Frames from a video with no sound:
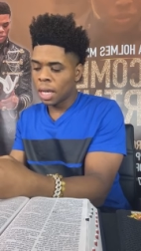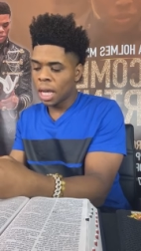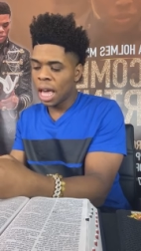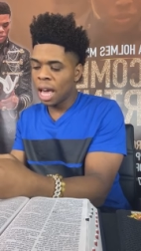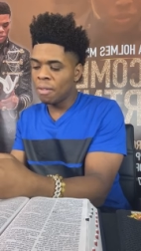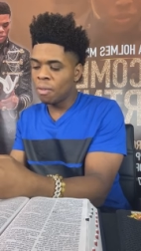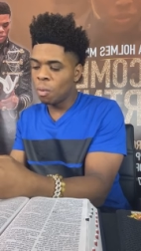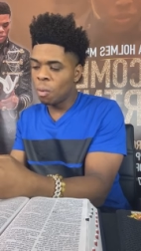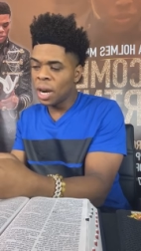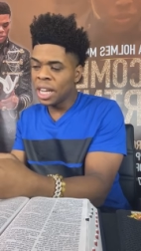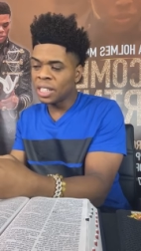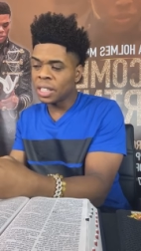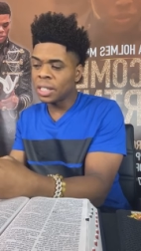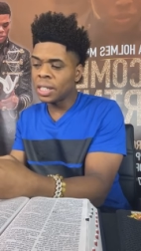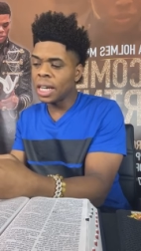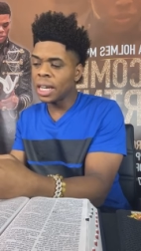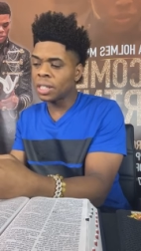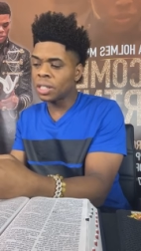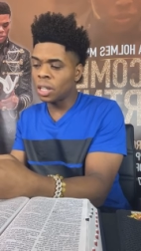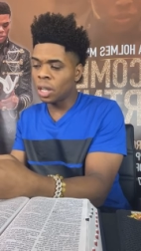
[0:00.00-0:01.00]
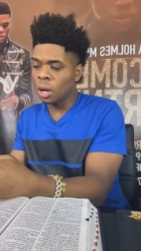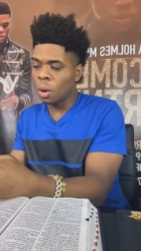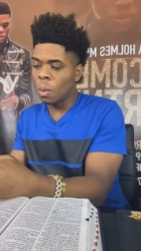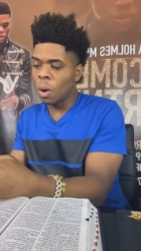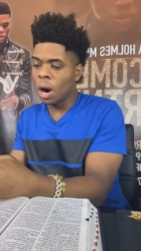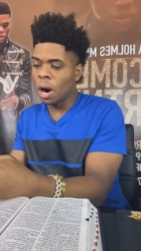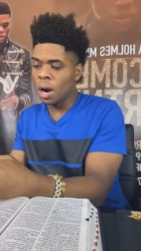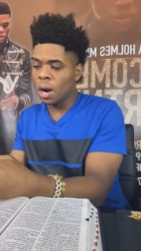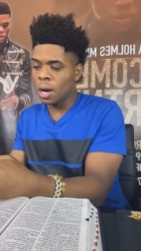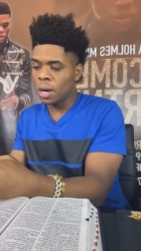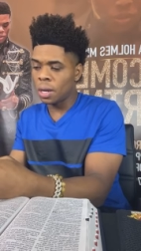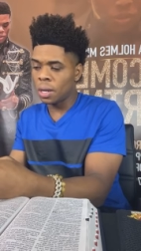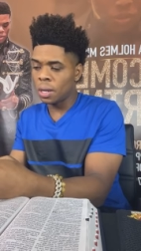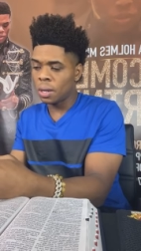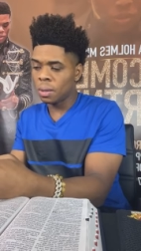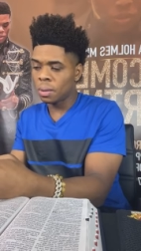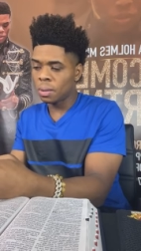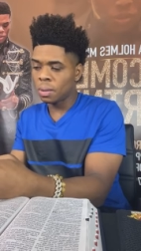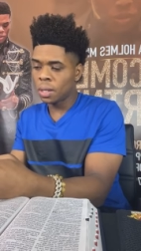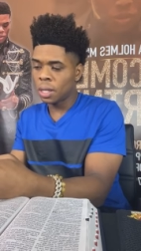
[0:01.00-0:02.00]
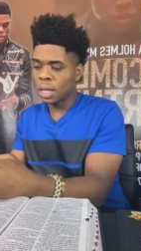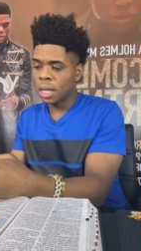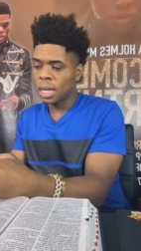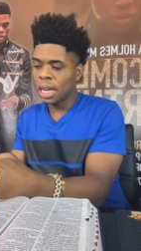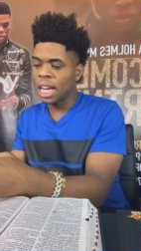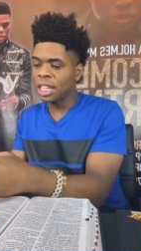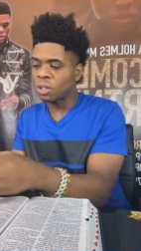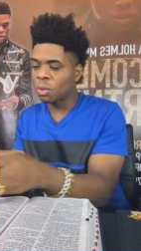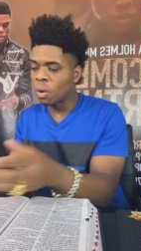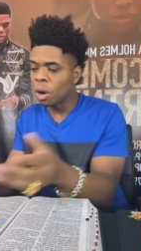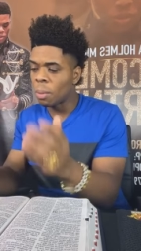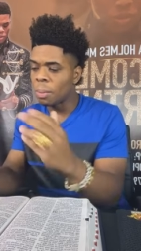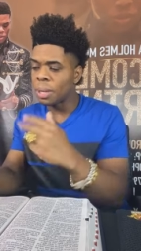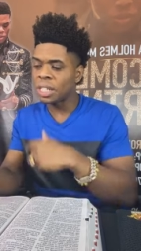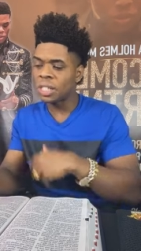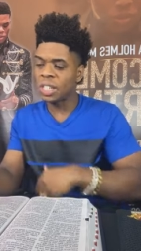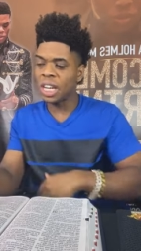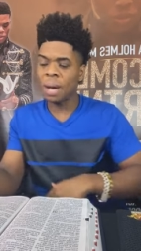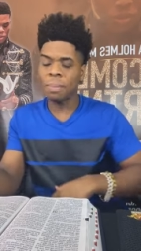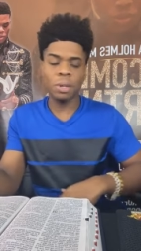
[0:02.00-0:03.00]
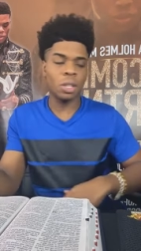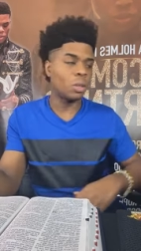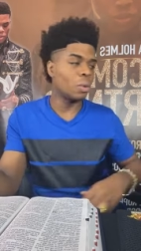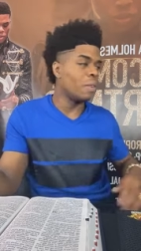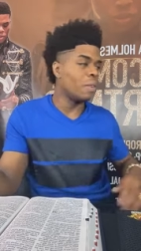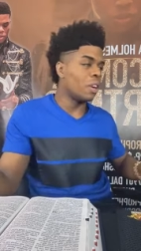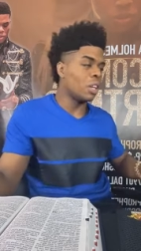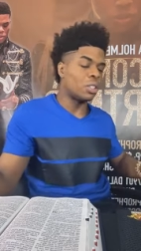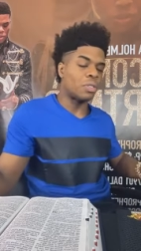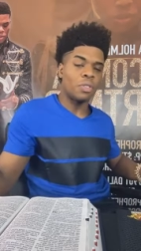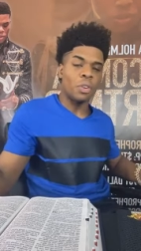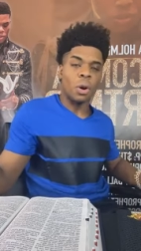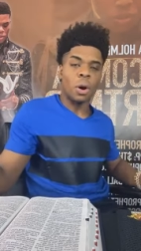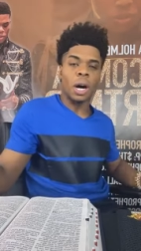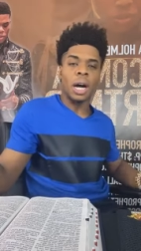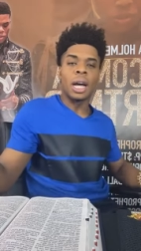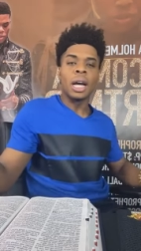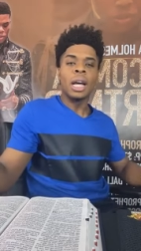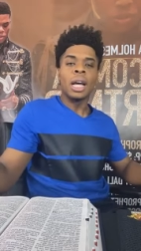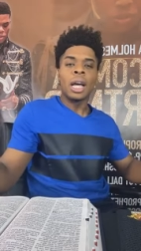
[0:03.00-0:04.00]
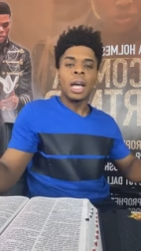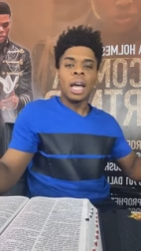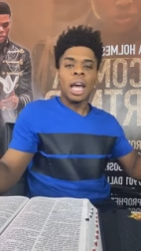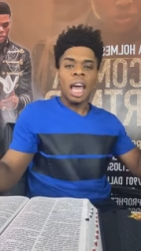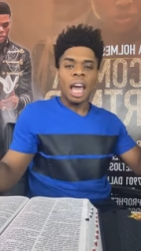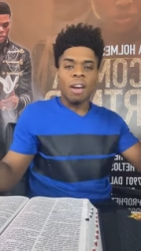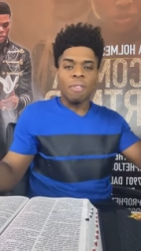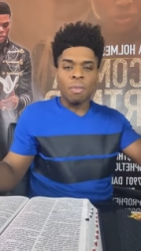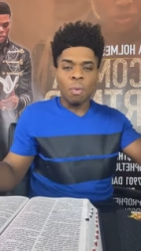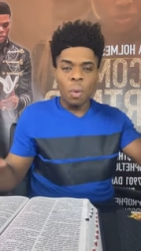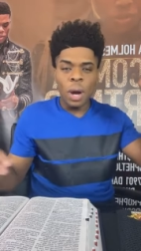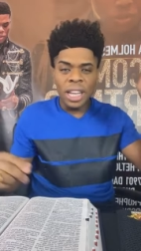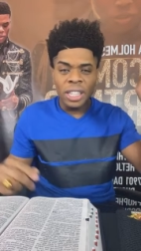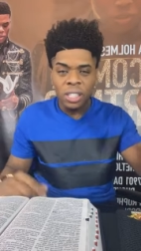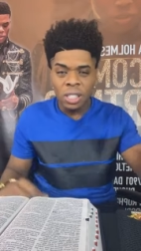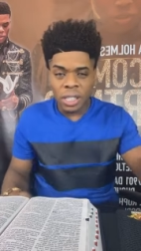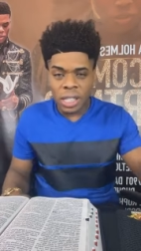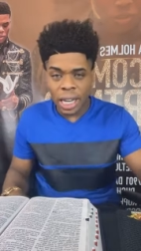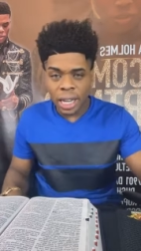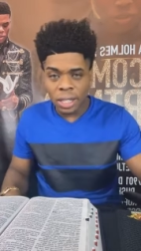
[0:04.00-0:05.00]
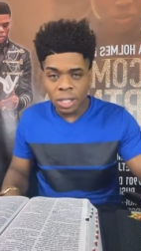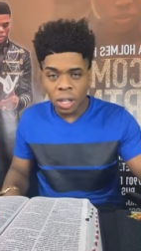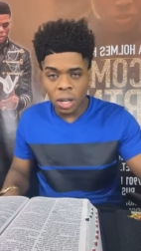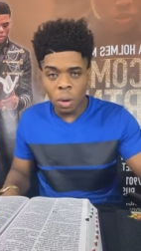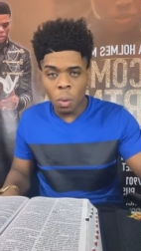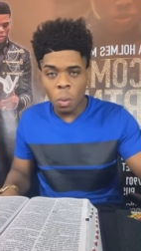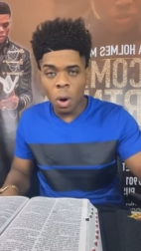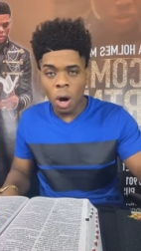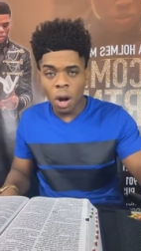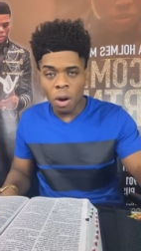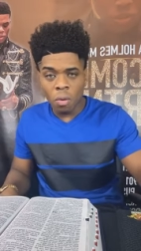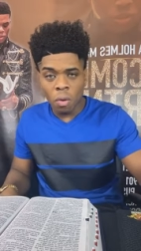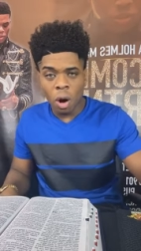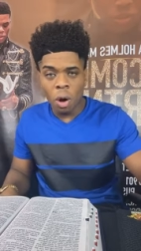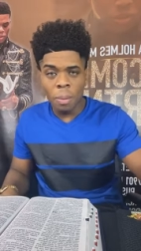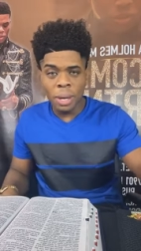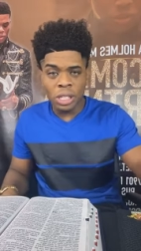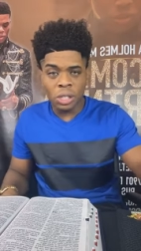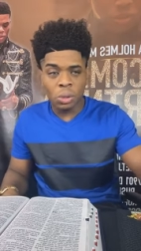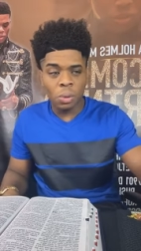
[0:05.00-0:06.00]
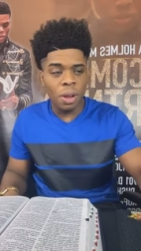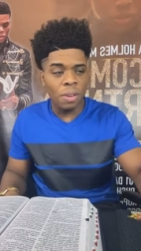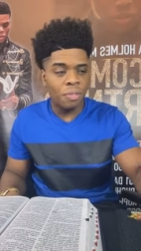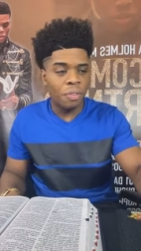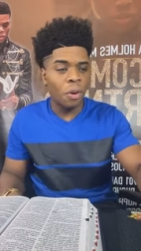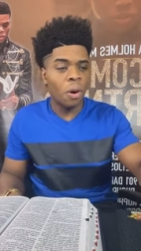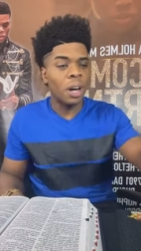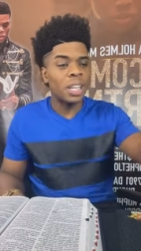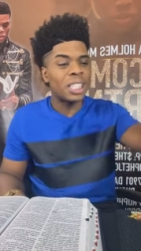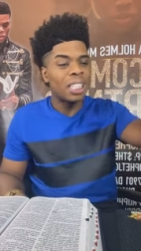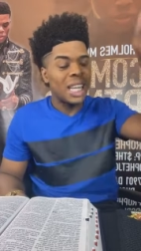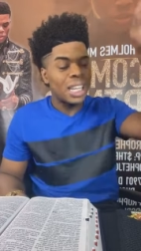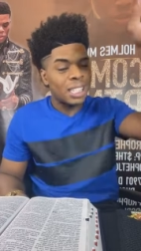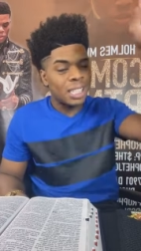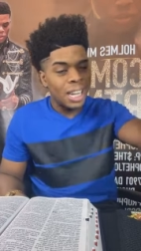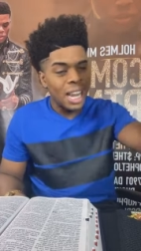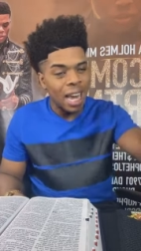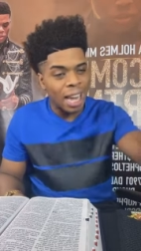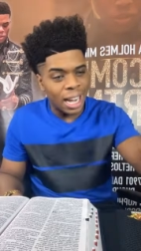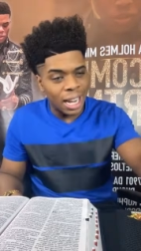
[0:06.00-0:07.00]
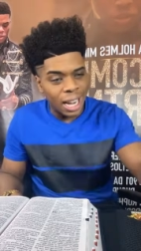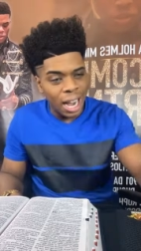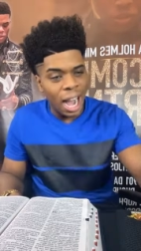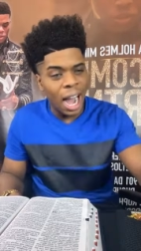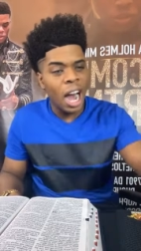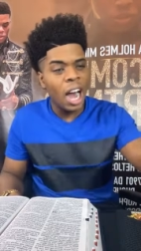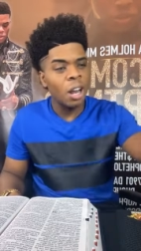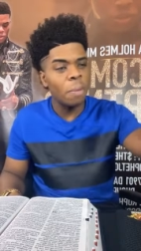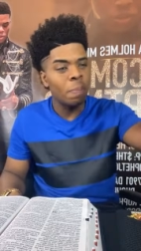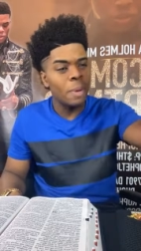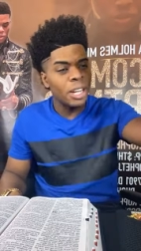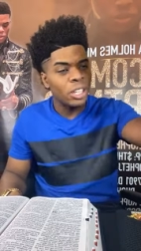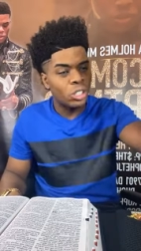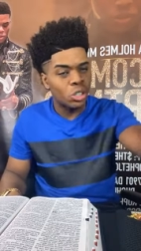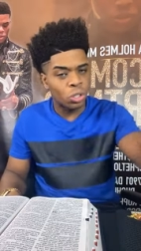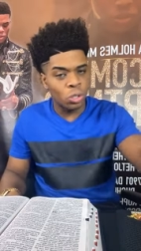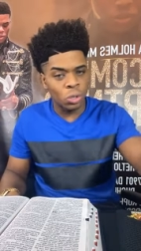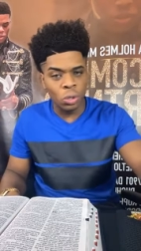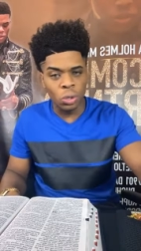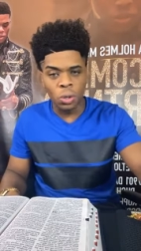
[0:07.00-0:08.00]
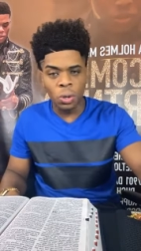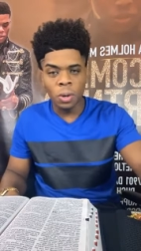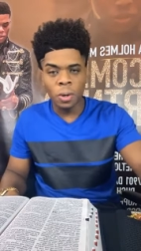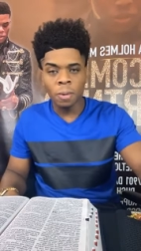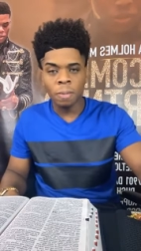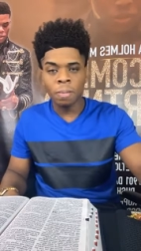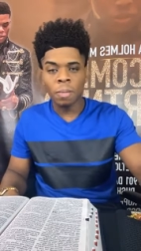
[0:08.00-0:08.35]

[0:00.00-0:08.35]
if we stick to the word, that's Romans chapter 3, verse 4. If we stick to the word, Romans 3 4 says, Let God be true